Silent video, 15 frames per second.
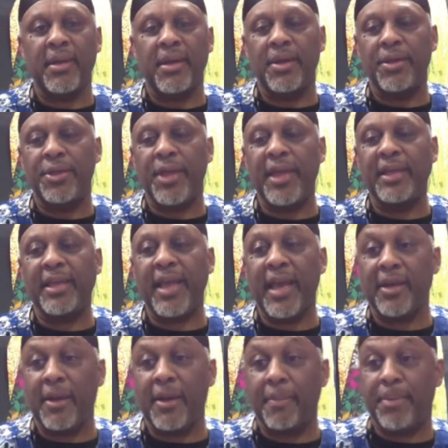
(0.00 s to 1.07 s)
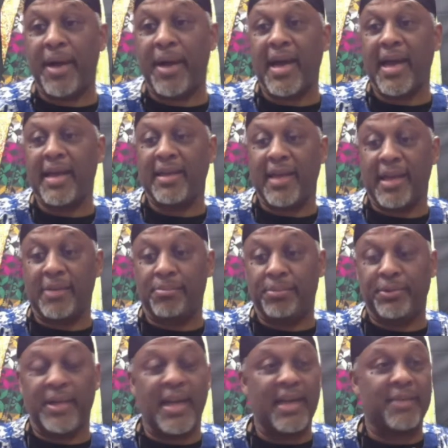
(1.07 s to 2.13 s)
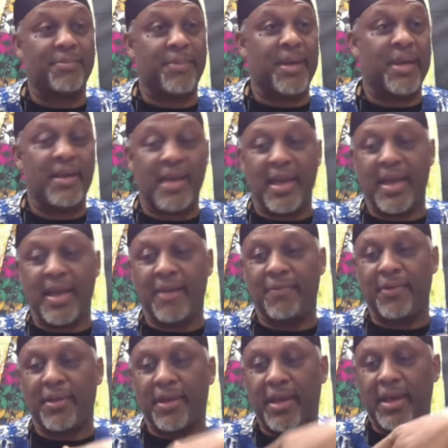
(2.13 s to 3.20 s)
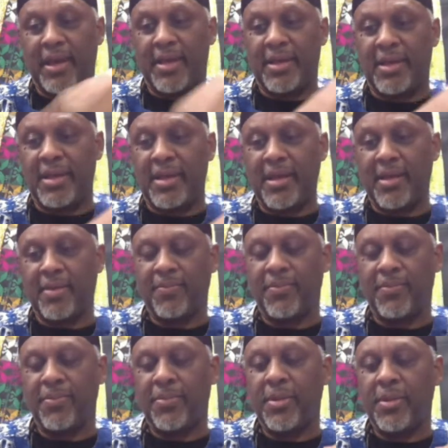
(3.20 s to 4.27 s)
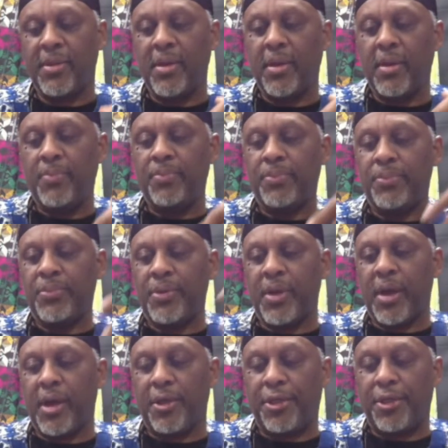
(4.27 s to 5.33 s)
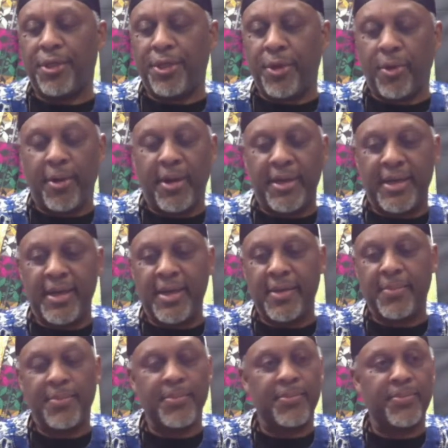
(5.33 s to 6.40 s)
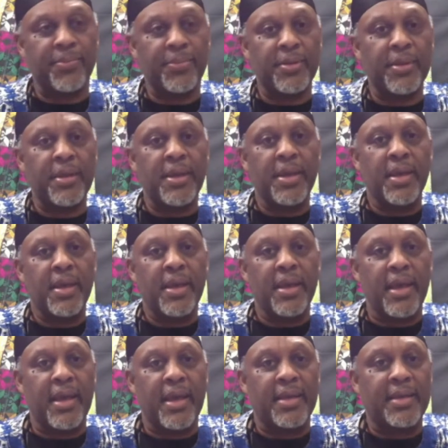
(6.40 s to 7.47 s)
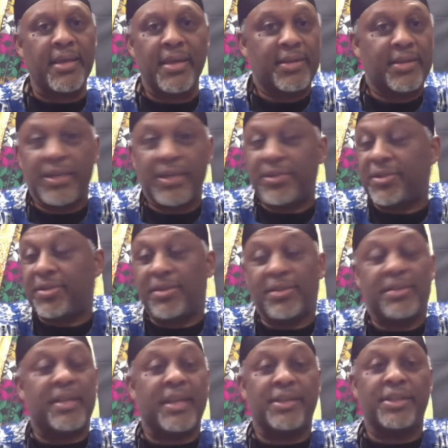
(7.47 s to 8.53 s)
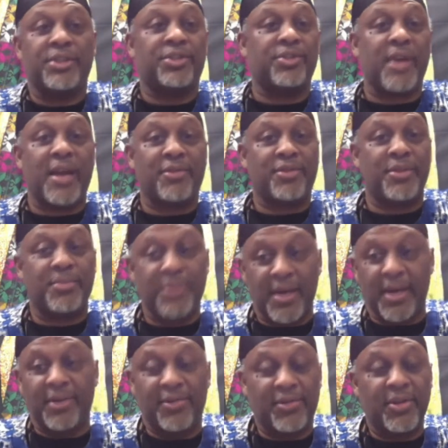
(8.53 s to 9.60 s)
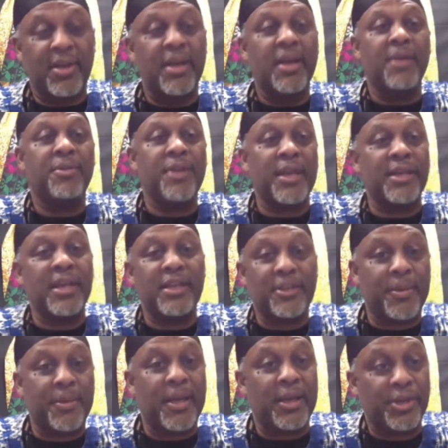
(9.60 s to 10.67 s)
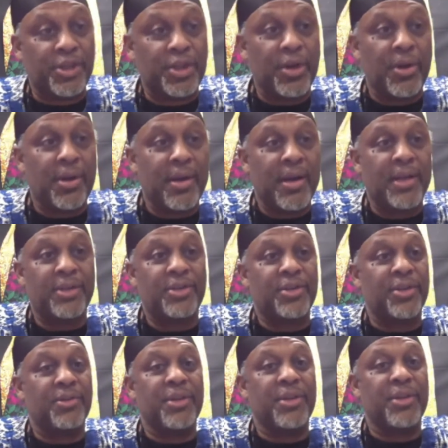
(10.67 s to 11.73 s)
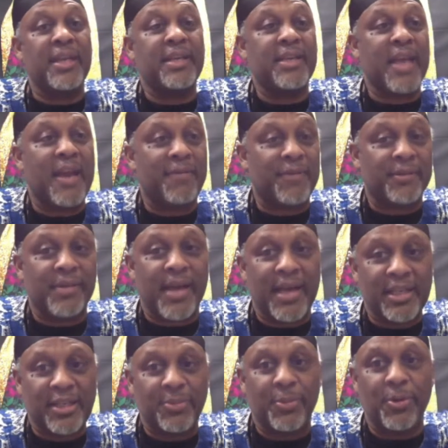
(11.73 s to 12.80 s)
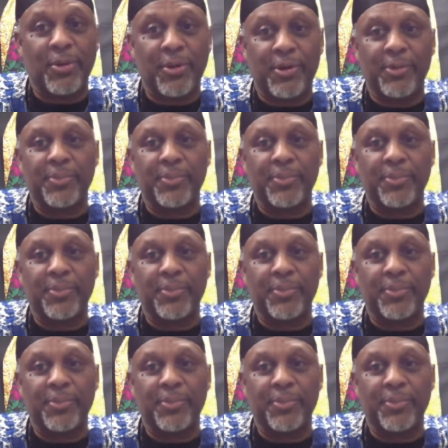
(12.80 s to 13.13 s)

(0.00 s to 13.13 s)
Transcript: they can't abide a black man having any authority, any just that just drives them nuts. They need to be in charge. They need to have the last word.